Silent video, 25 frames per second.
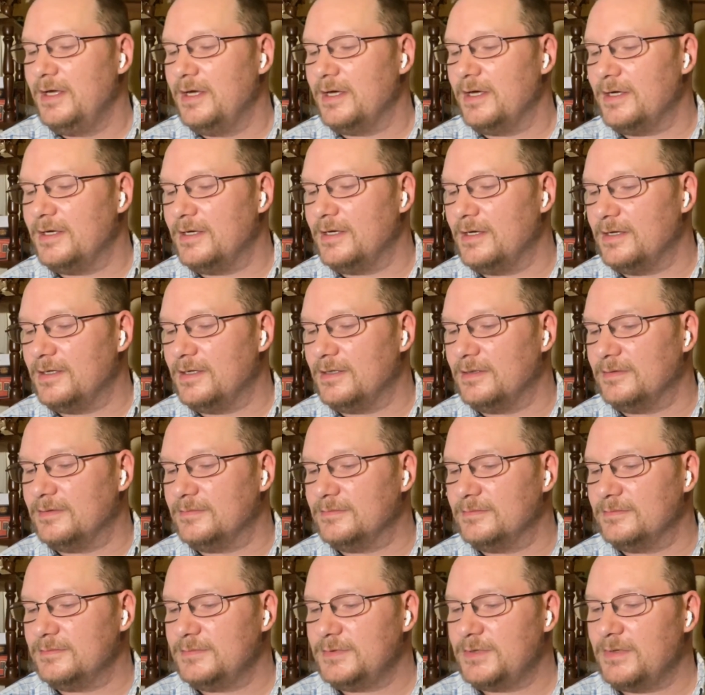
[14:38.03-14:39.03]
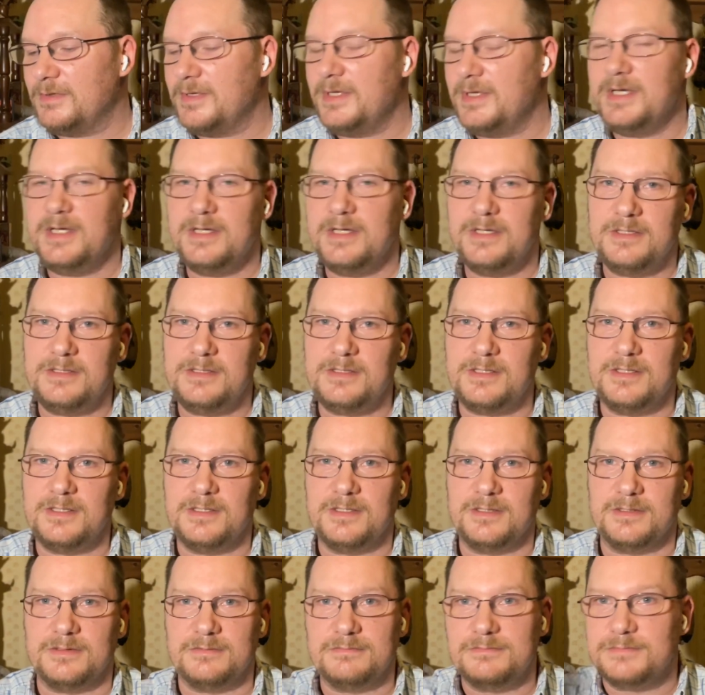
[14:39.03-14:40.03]
go ahead
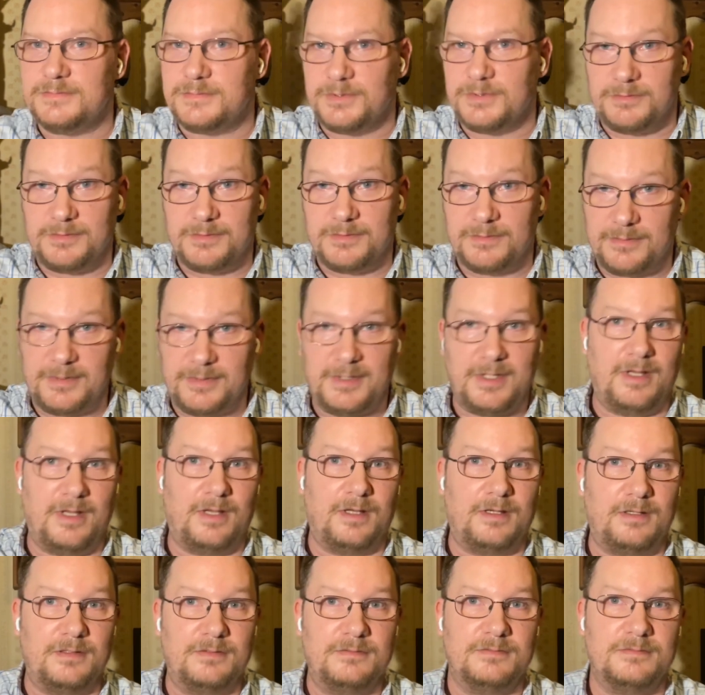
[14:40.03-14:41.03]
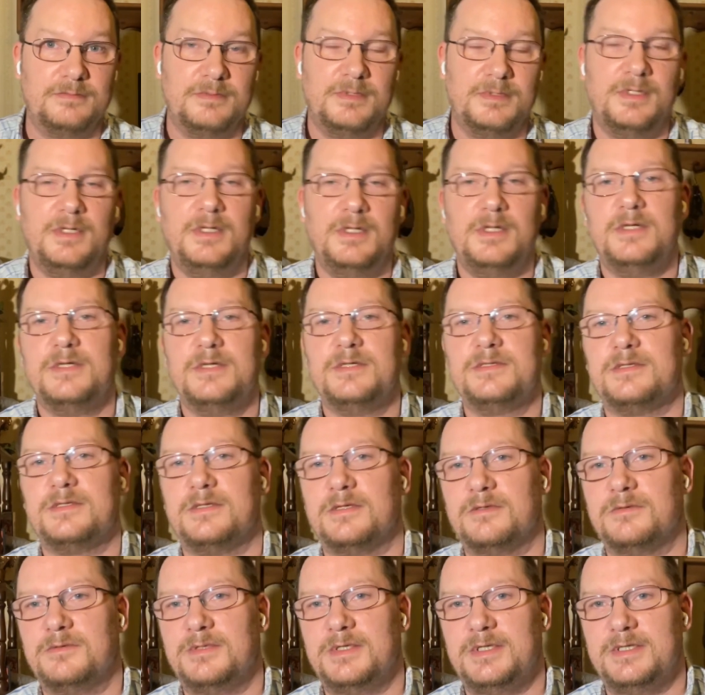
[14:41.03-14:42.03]
and do your thing.
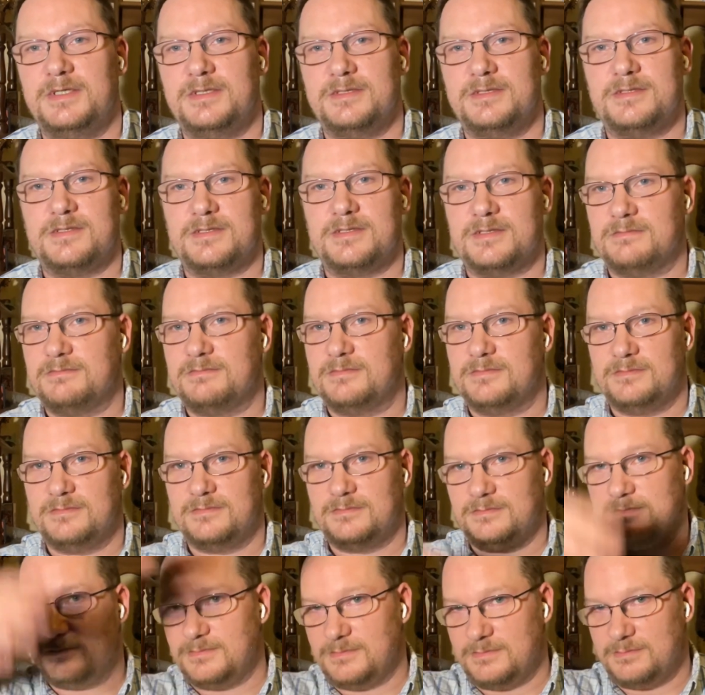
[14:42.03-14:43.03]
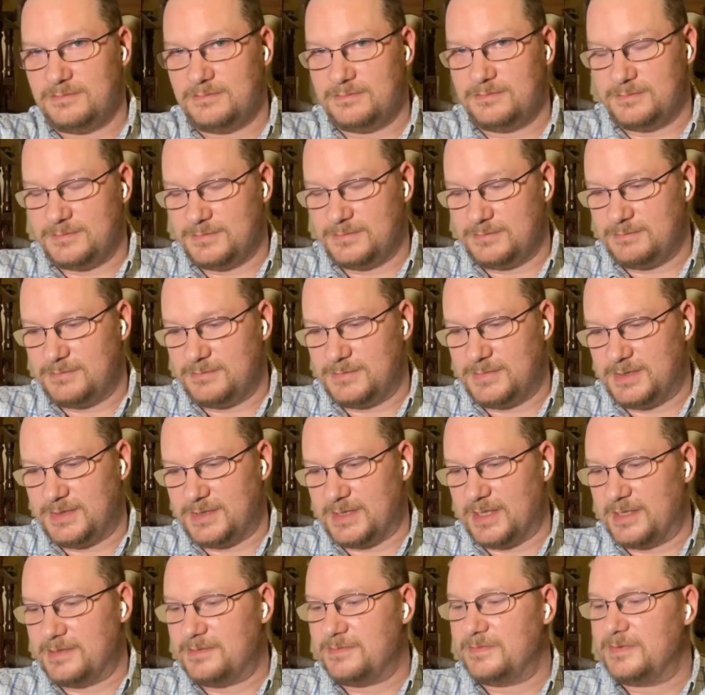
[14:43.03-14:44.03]
So he
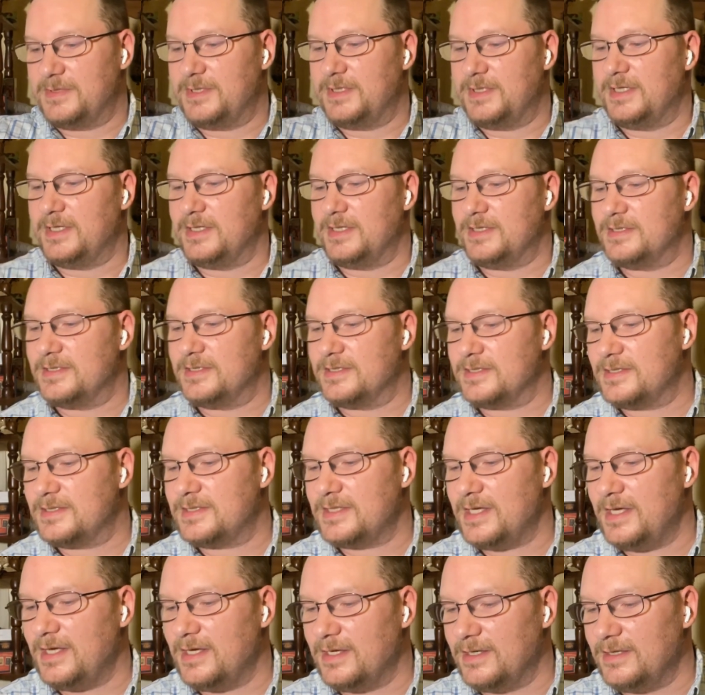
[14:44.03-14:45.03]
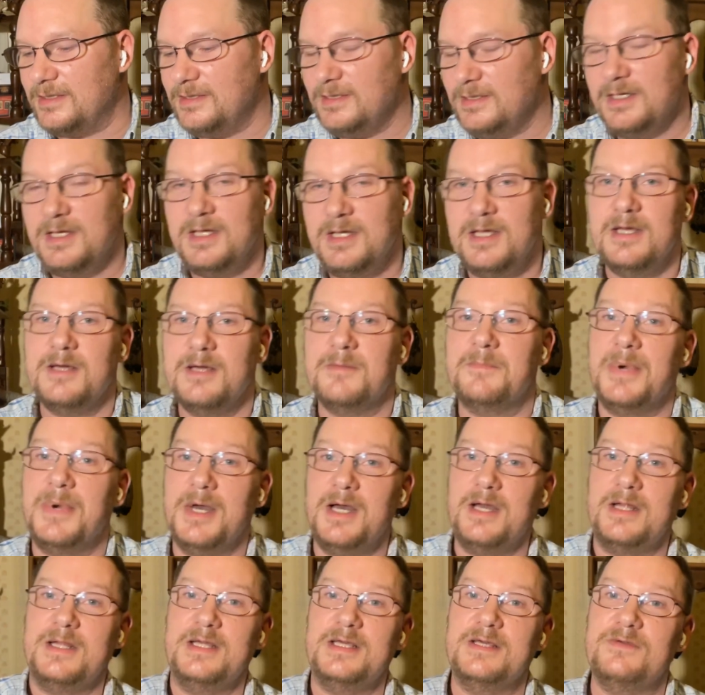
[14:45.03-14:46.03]
says what he needs to say.
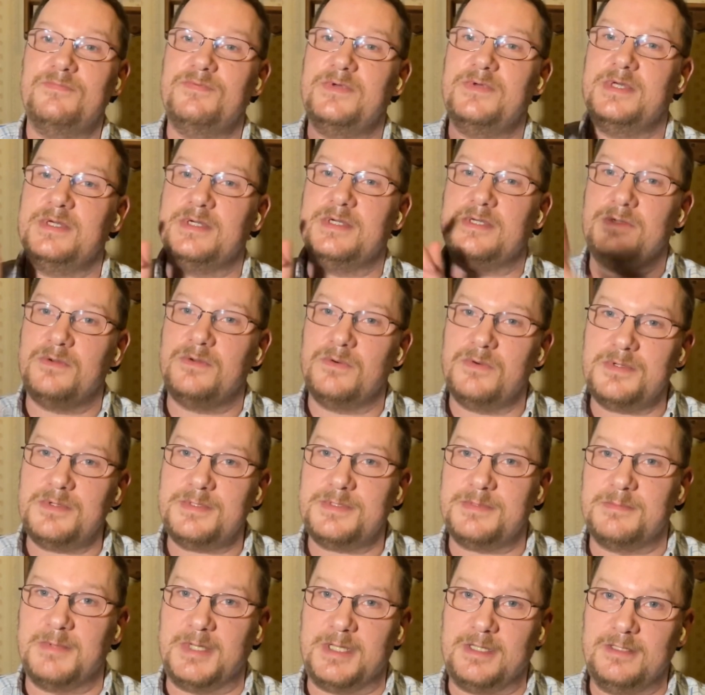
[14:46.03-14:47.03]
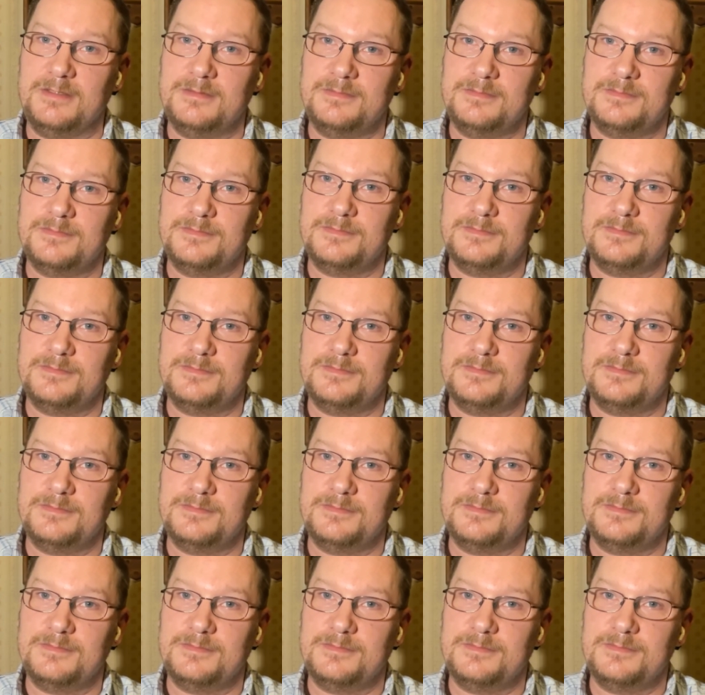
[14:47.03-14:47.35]
But if he ignores me,